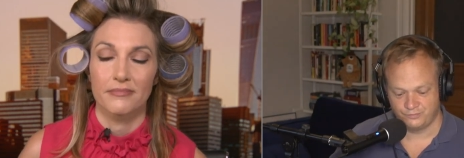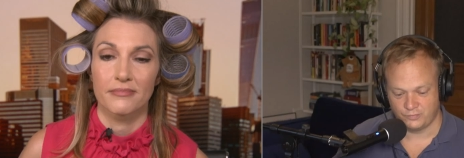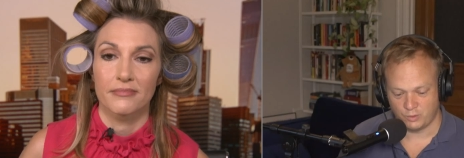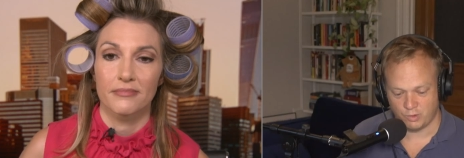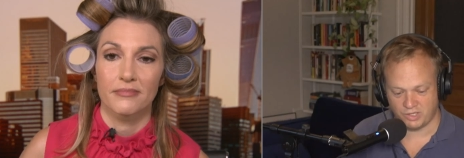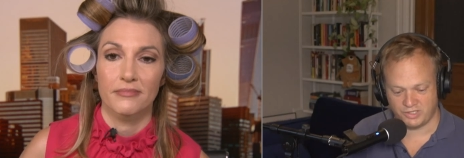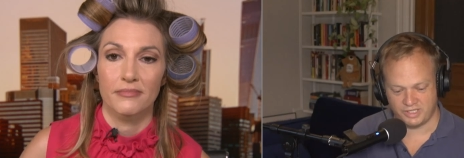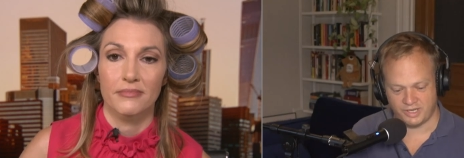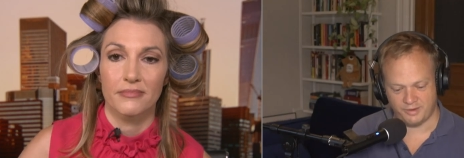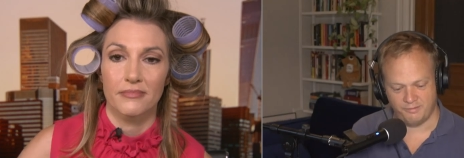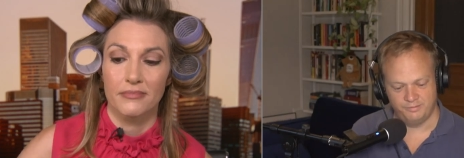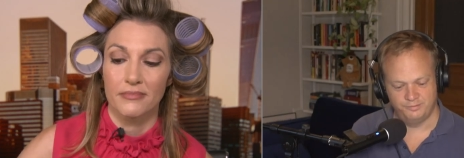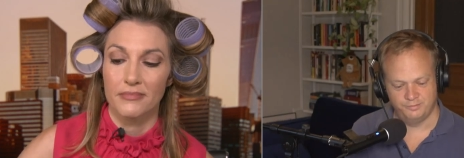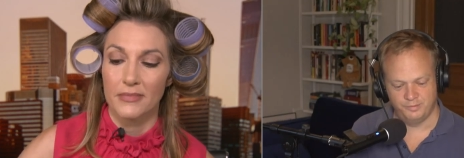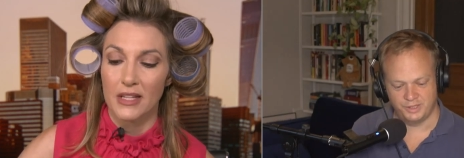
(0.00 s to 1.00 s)
Speaker 1: Well said.
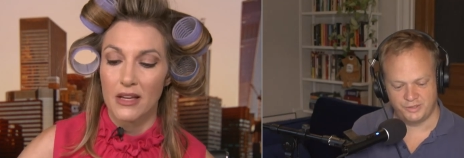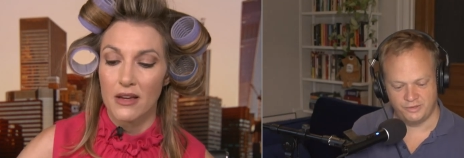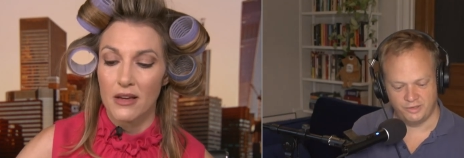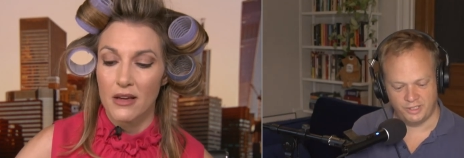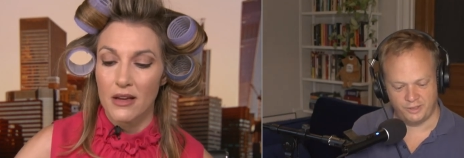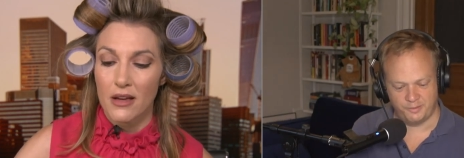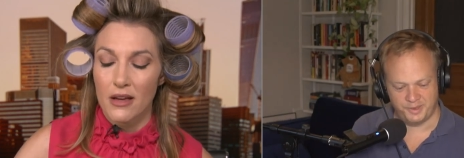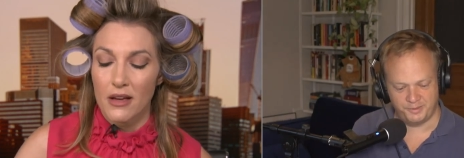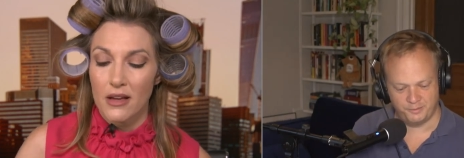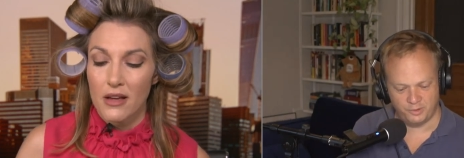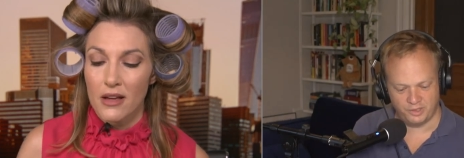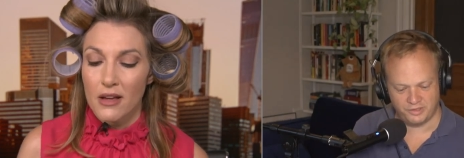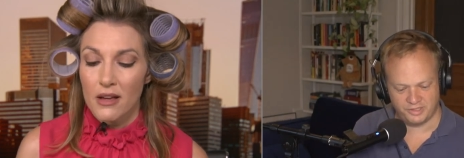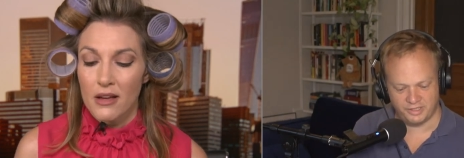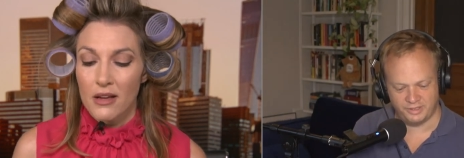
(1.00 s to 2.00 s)
Mr. Letterman,
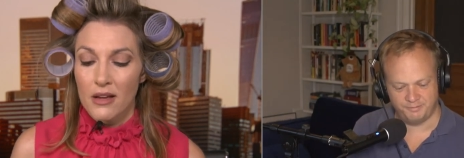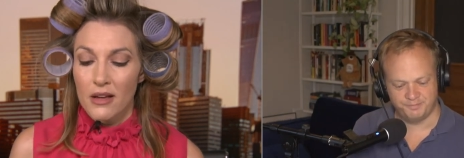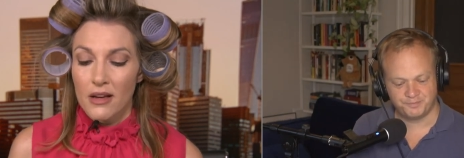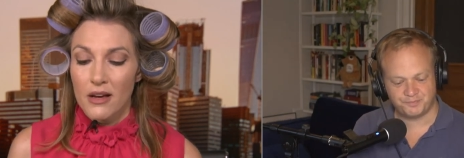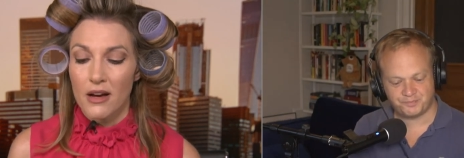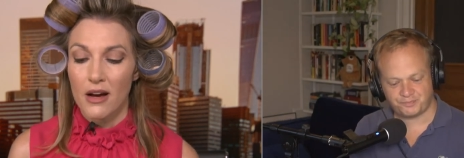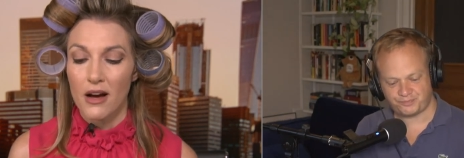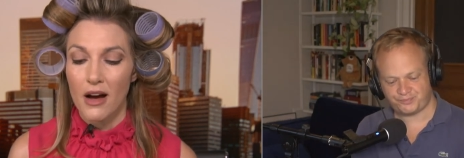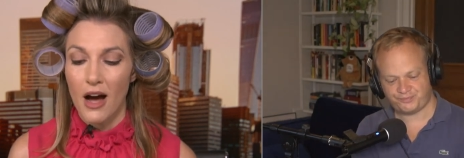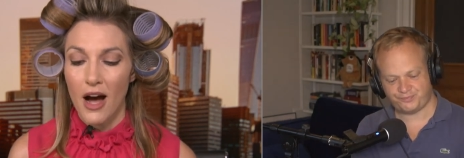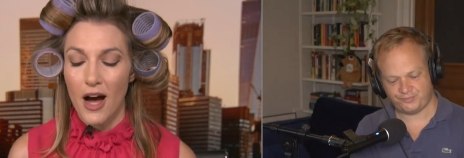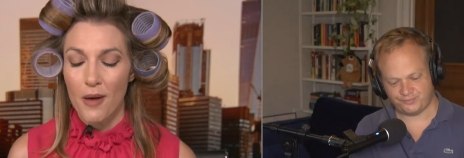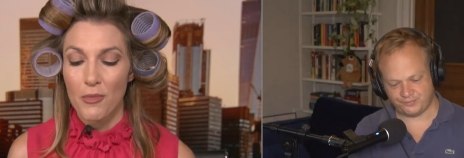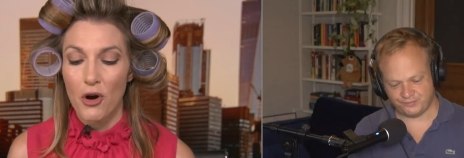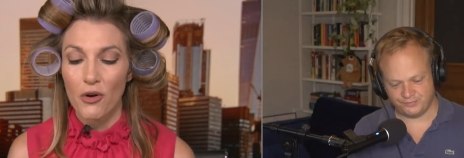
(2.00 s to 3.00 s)
well said.
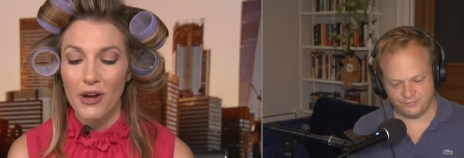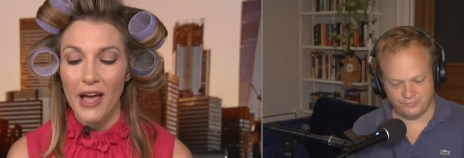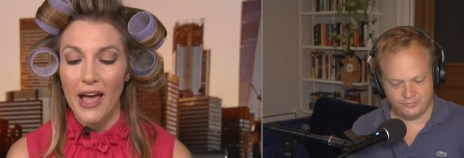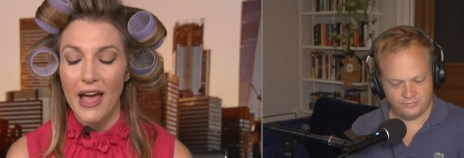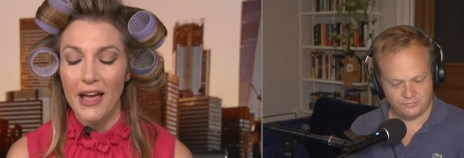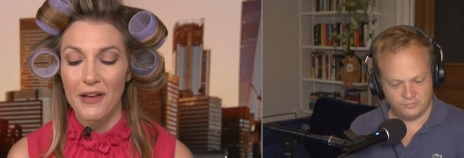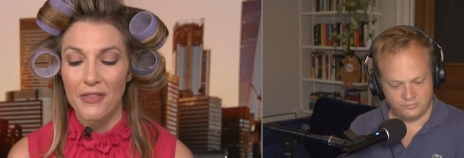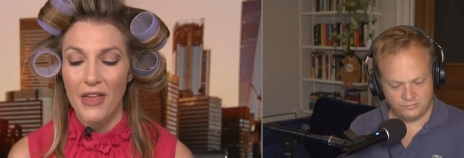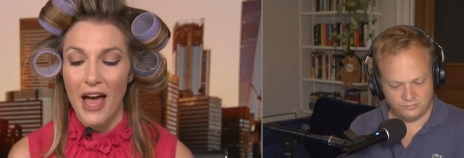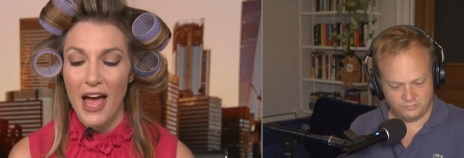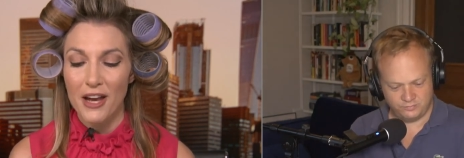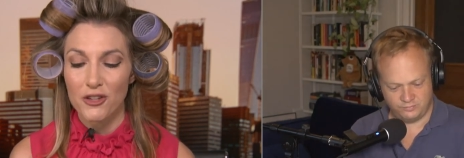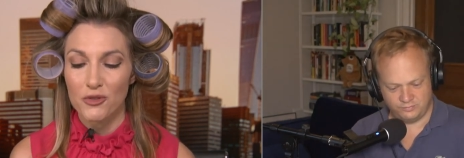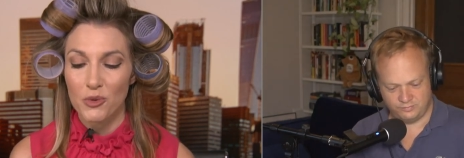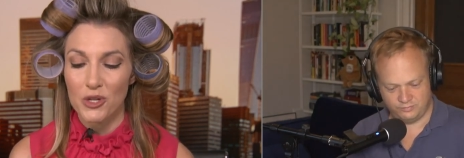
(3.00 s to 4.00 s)
Speaker 2: Um, okay,
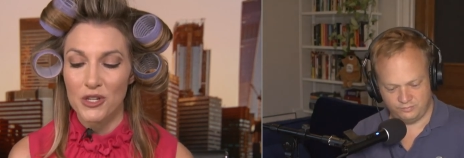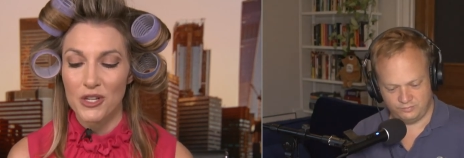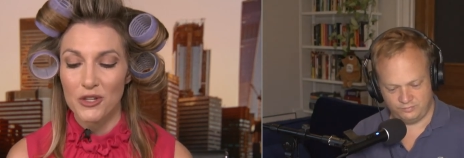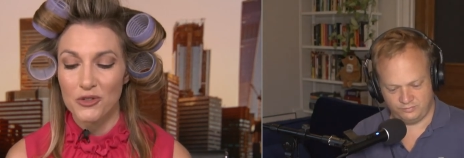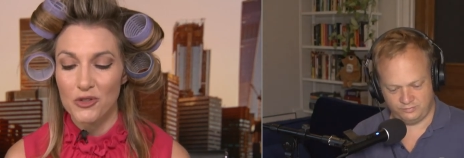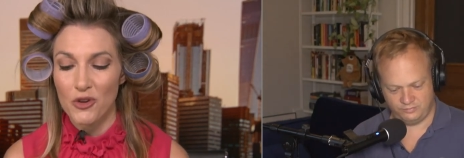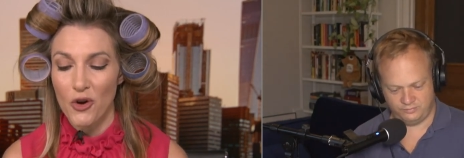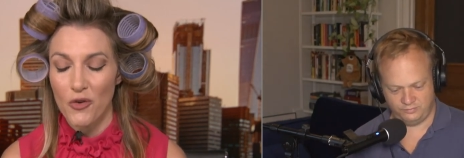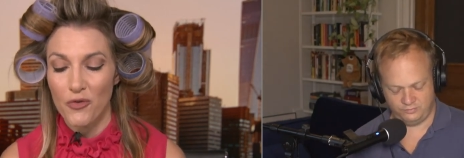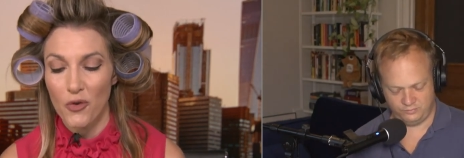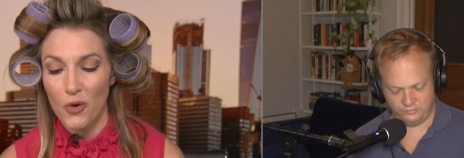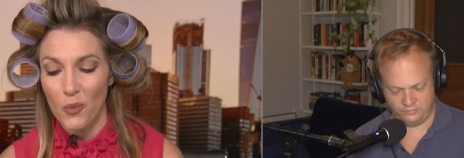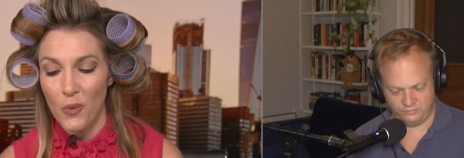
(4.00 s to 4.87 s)
that is what you need to know for